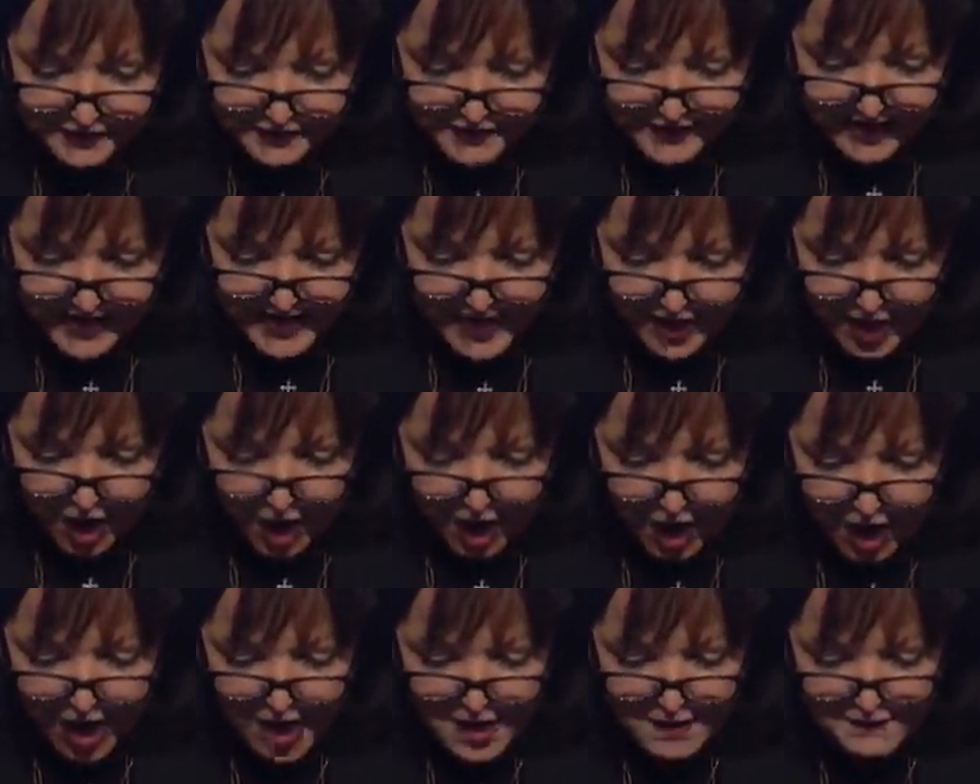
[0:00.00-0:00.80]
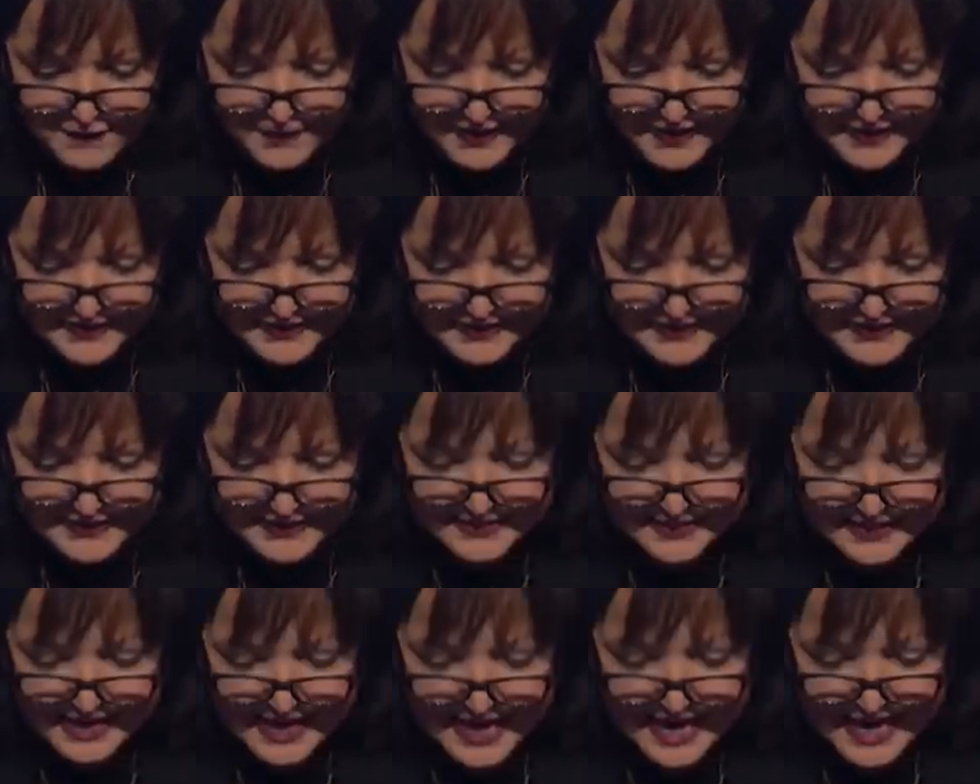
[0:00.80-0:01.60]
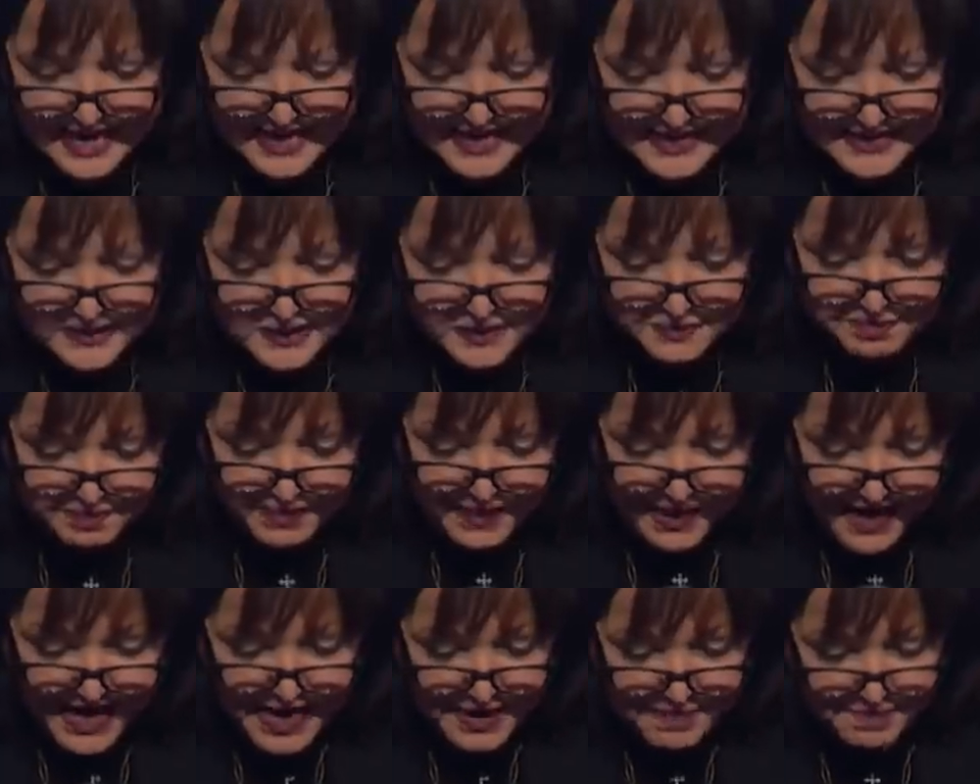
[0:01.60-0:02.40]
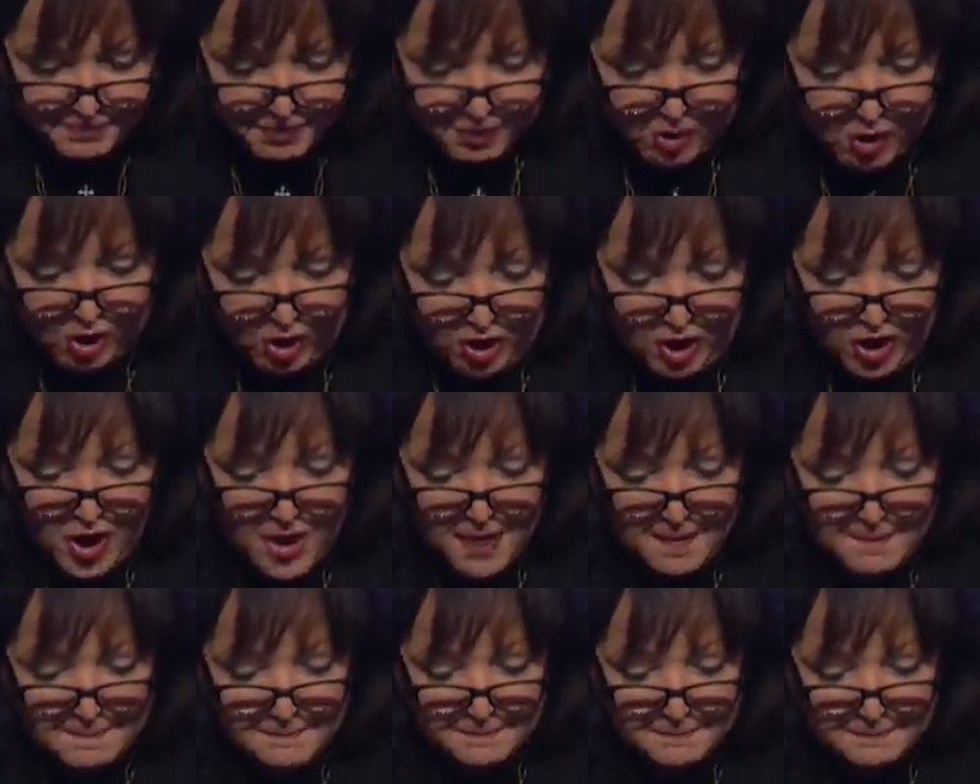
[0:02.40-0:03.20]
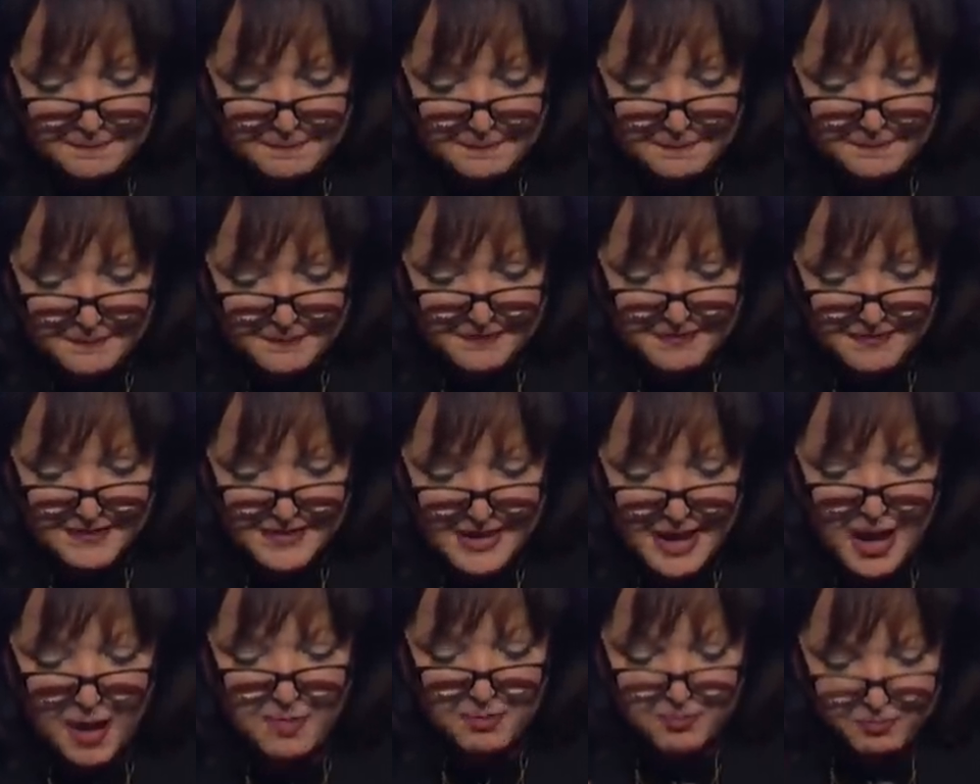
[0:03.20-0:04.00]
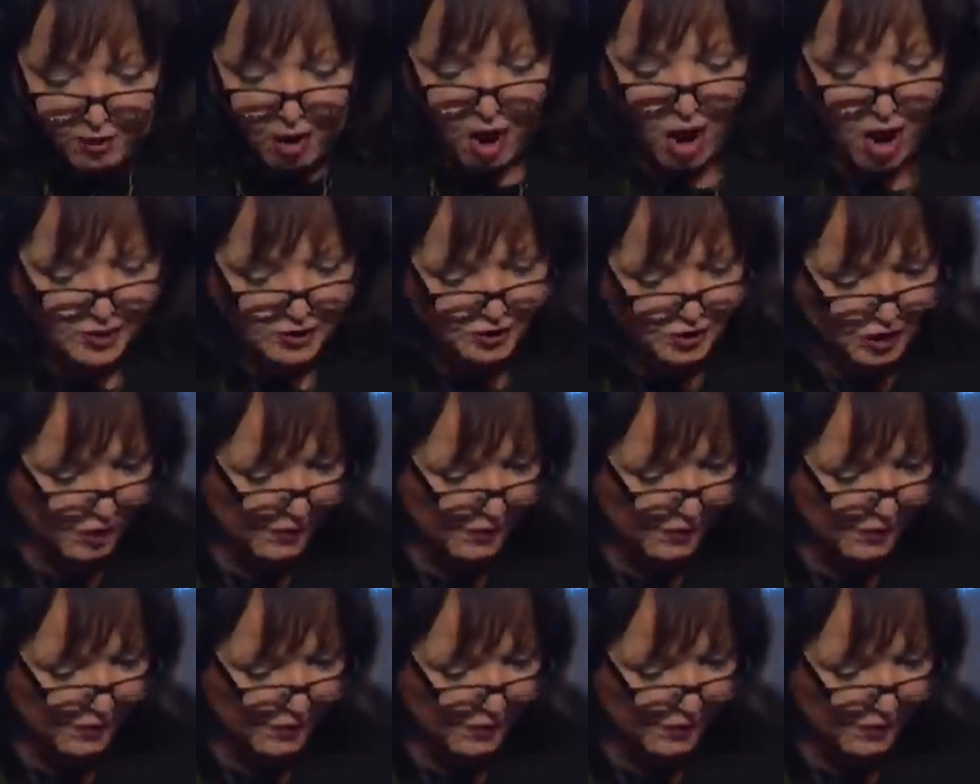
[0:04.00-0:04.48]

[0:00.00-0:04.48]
they harvest is people brought to